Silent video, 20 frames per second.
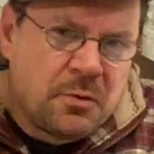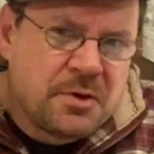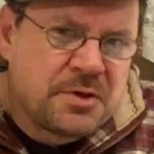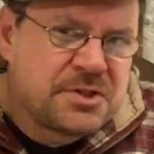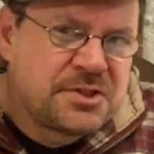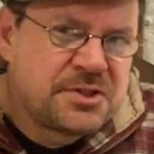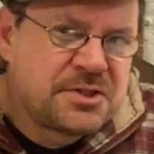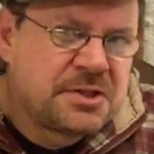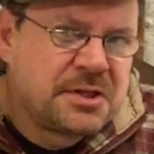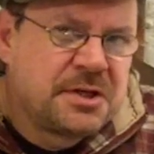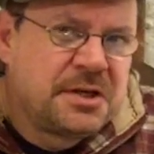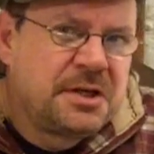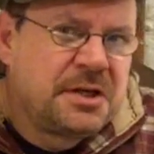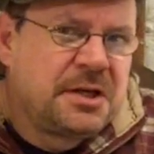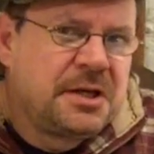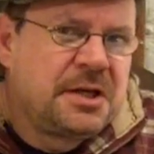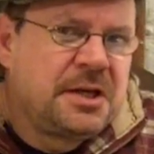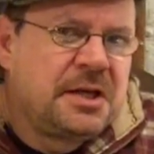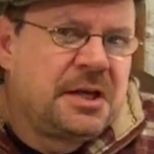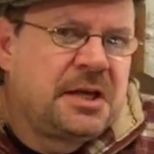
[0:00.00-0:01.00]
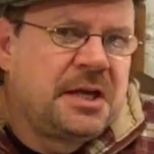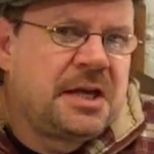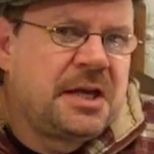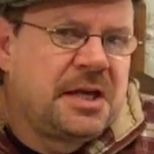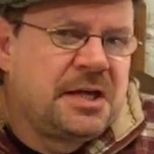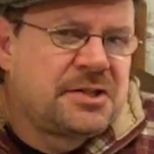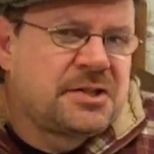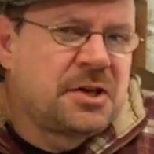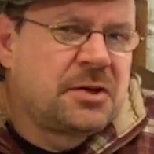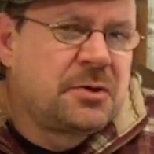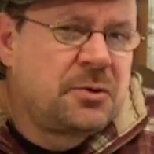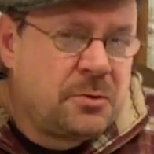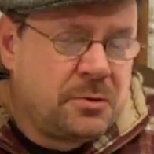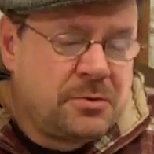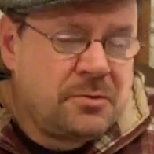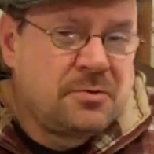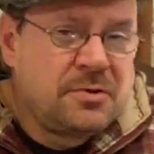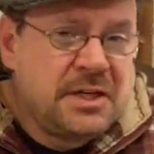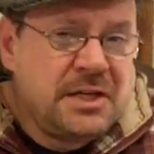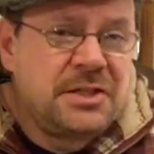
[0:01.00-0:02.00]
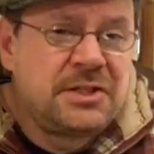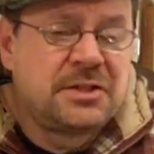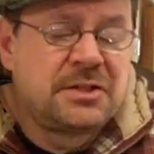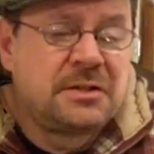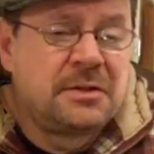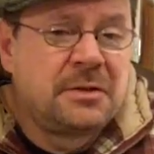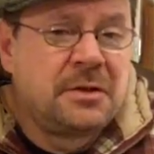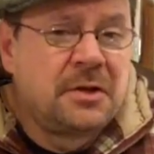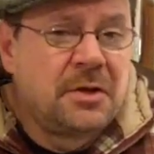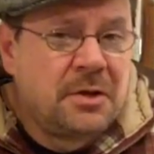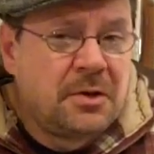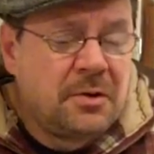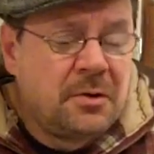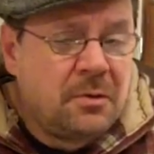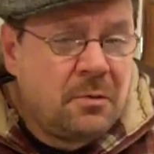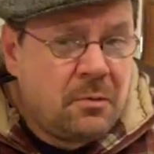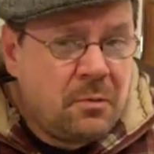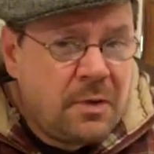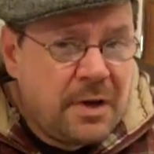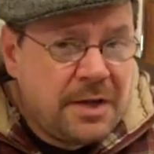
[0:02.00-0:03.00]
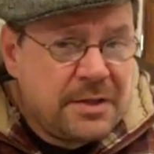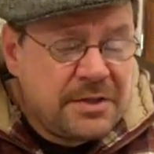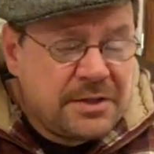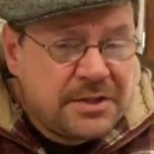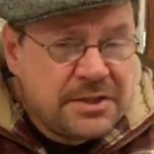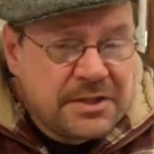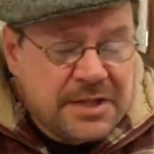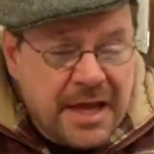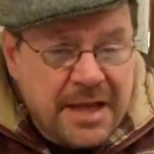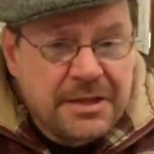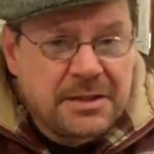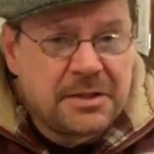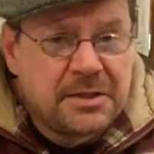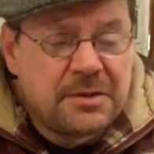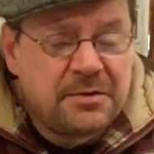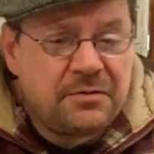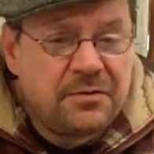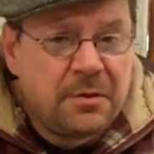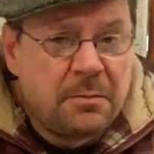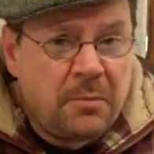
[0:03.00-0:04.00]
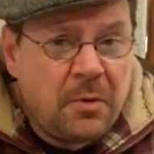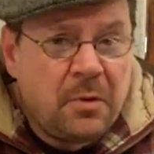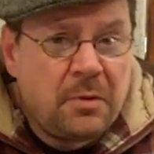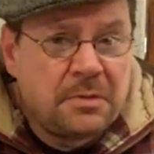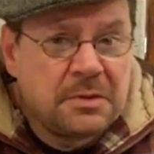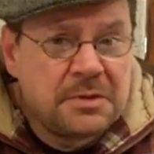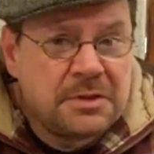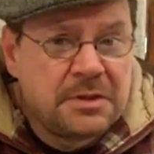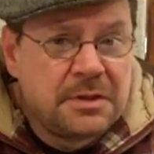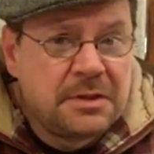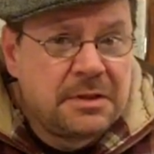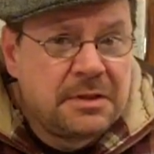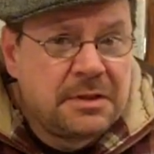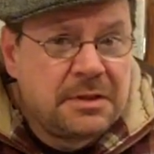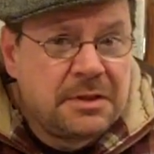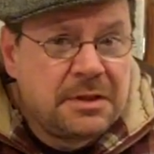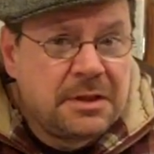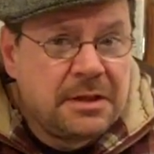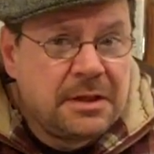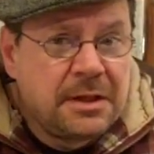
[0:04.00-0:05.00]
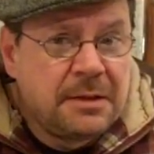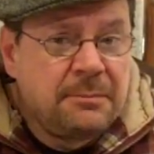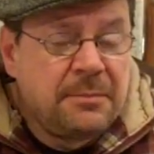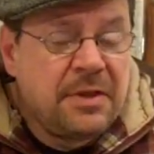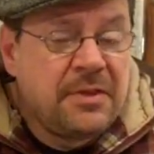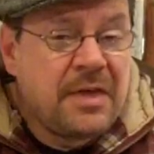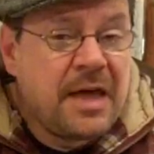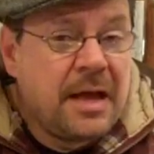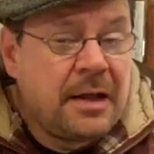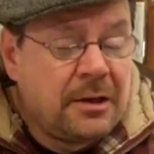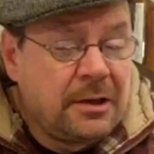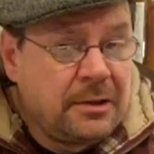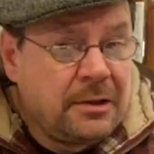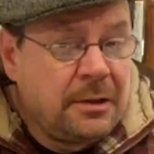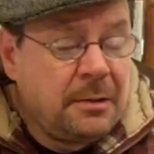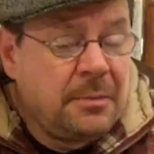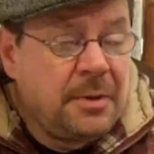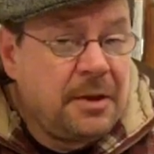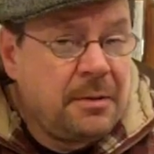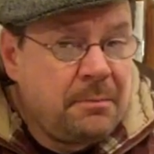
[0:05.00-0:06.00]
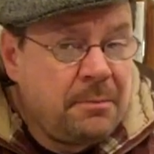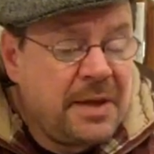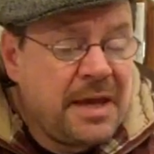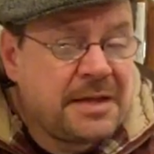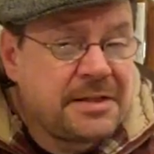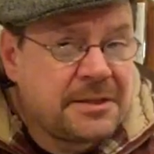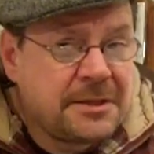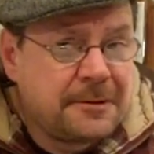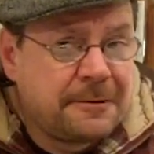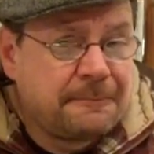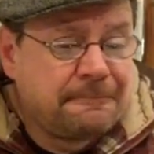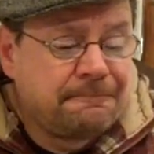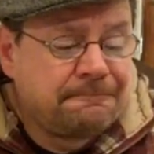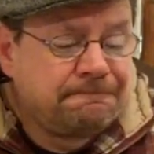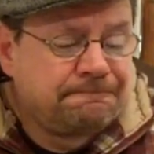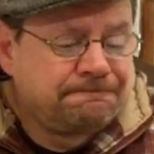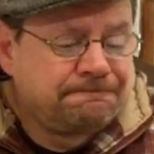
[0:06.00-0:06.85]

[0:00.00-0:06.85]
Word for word: course, is a good reason why the standard of the malt can be that little bit better.